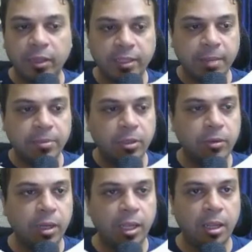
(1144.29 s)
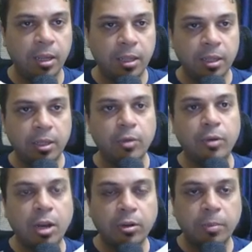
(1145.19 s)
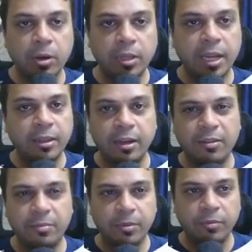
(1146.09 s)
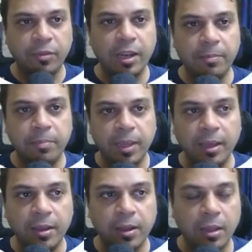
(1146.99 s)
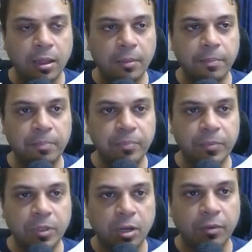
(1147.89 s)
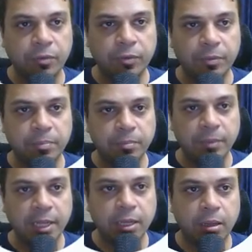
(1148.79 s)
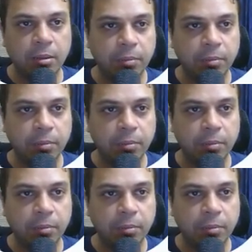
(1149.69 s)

There's absolutely no doubt about that. There are very big sort of data